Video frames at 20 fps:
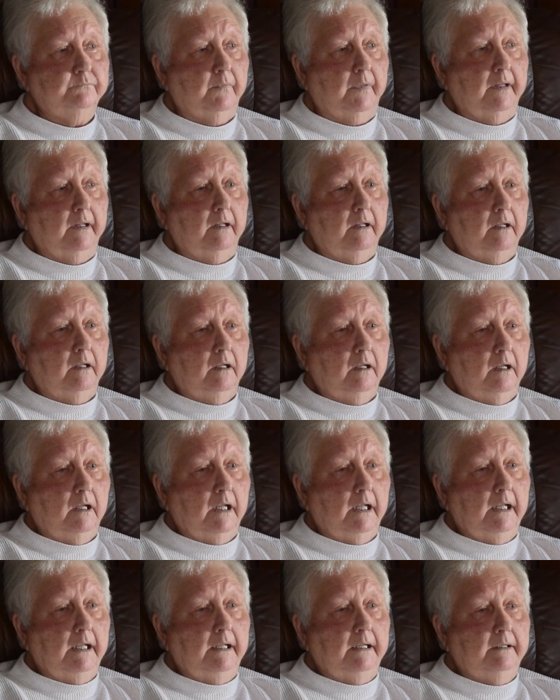And
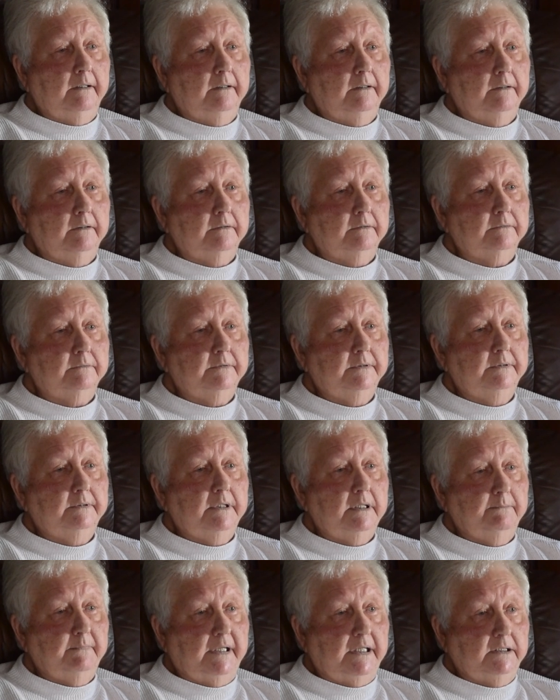
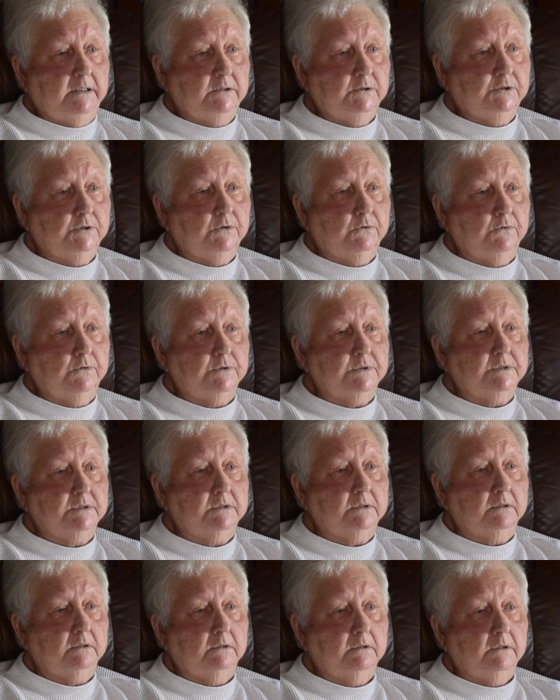they made the
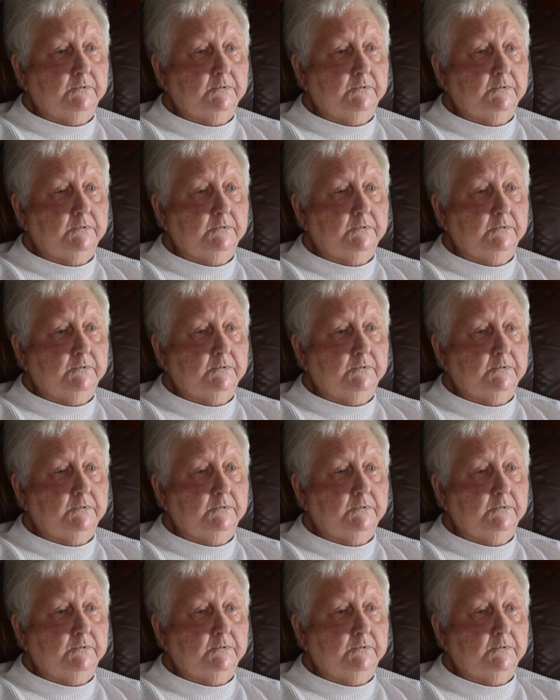shirts.